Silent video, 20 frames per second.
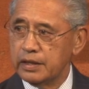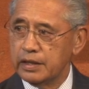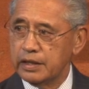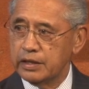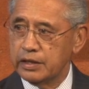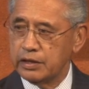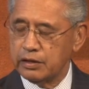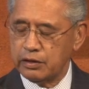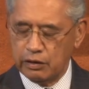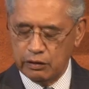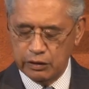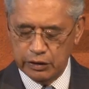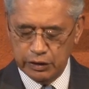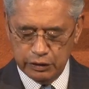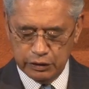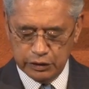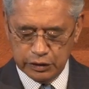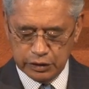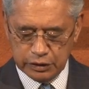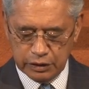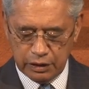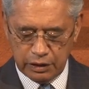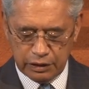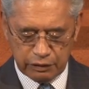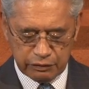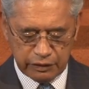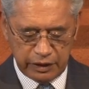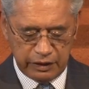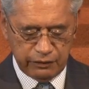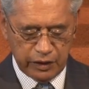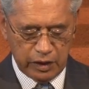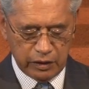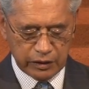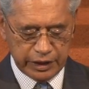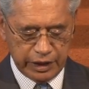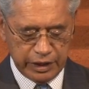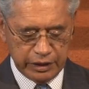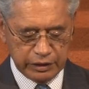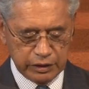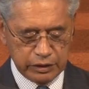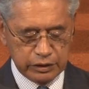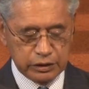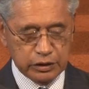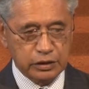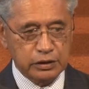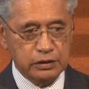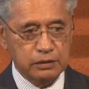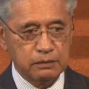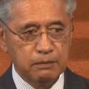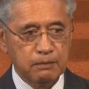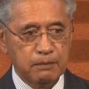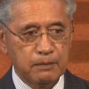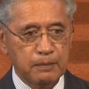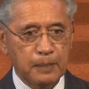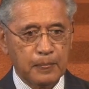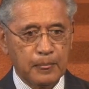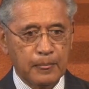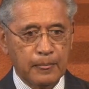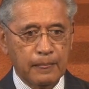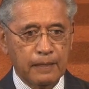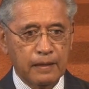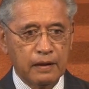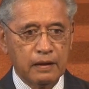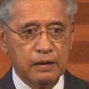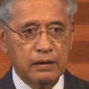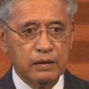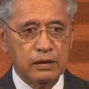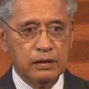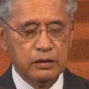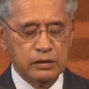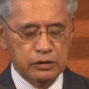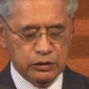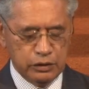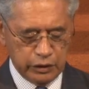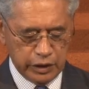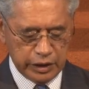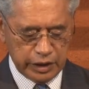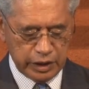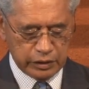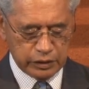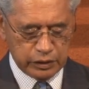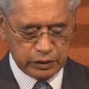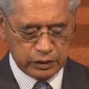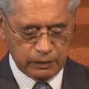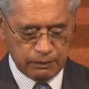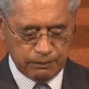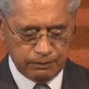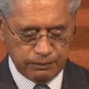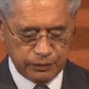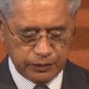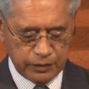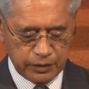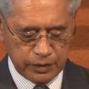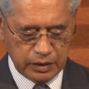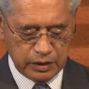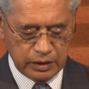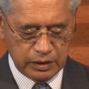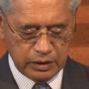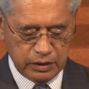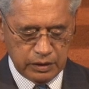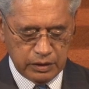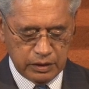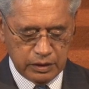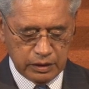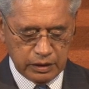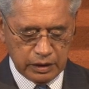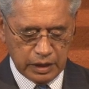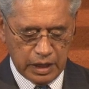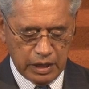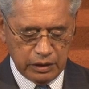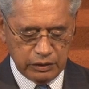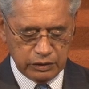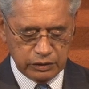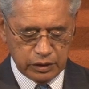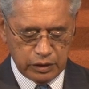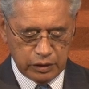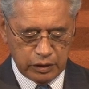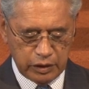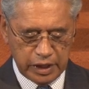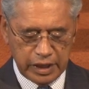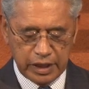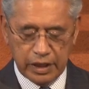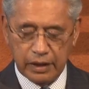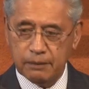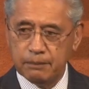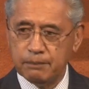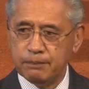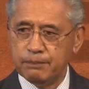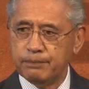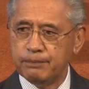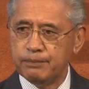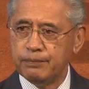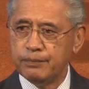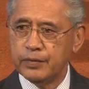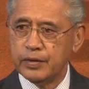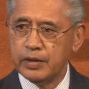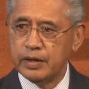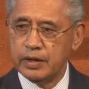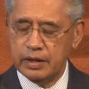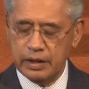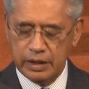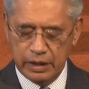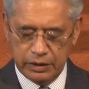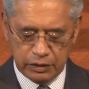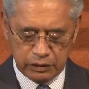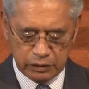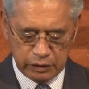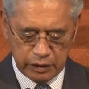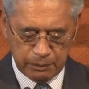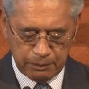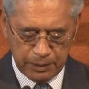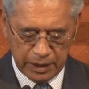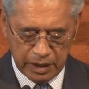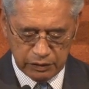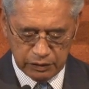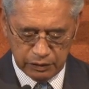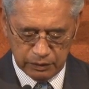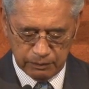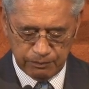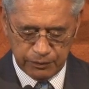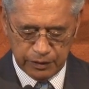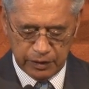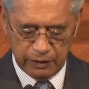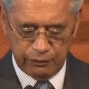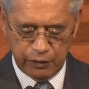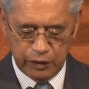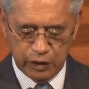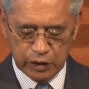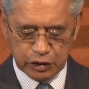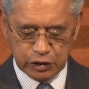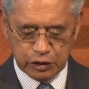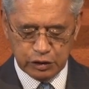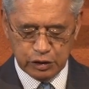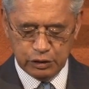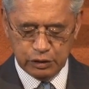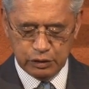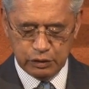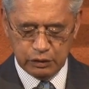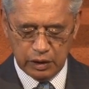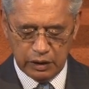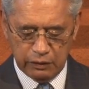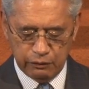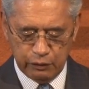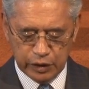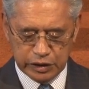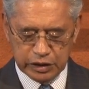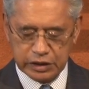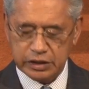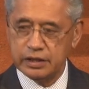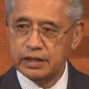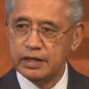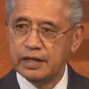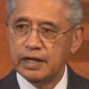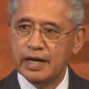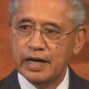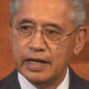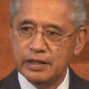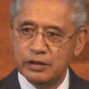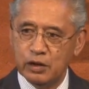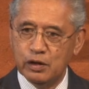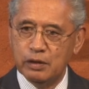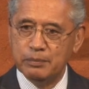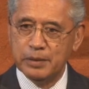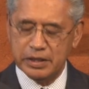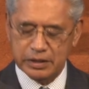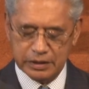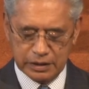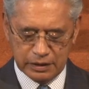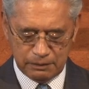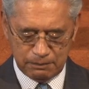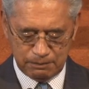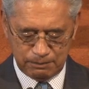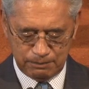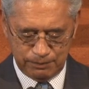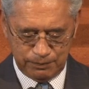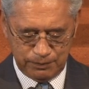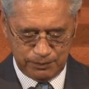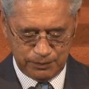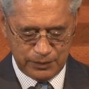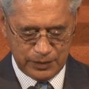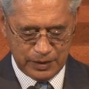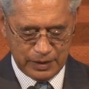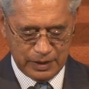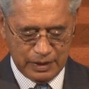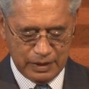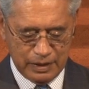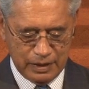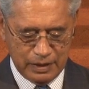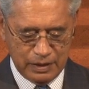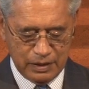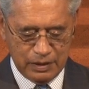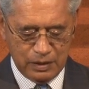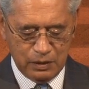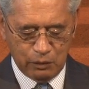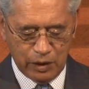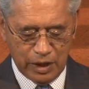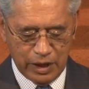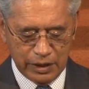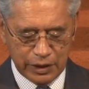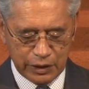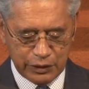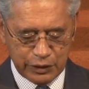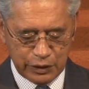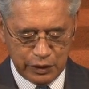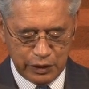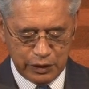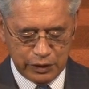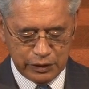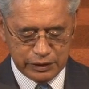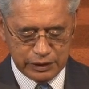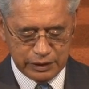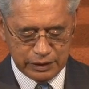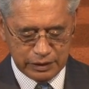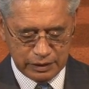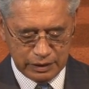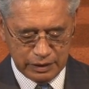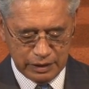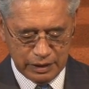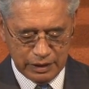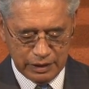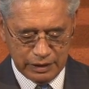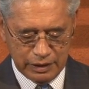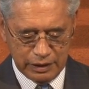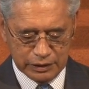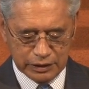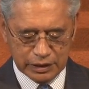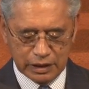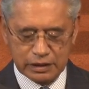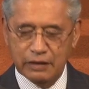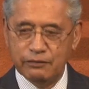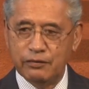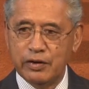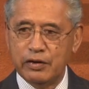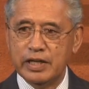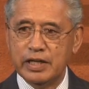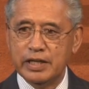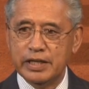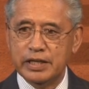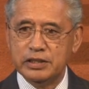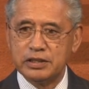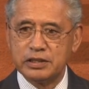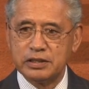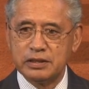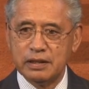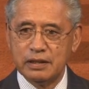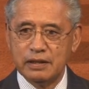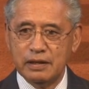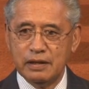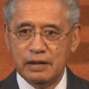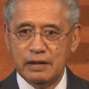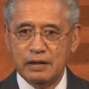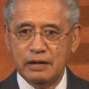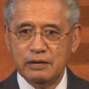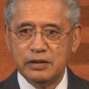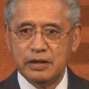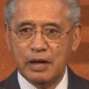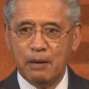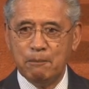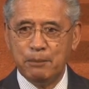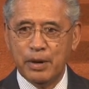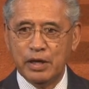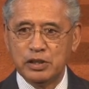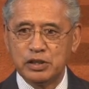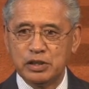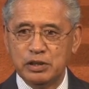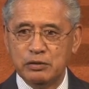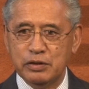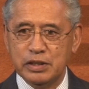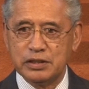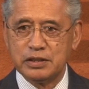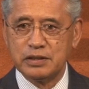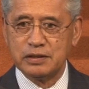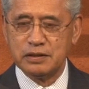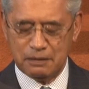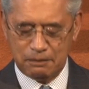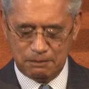It includes 3 volcanoes, Tongariro, Ngauruhoe, and Ruapehu, the first 2 of which are dormant, while the third is at the very least tempestuous.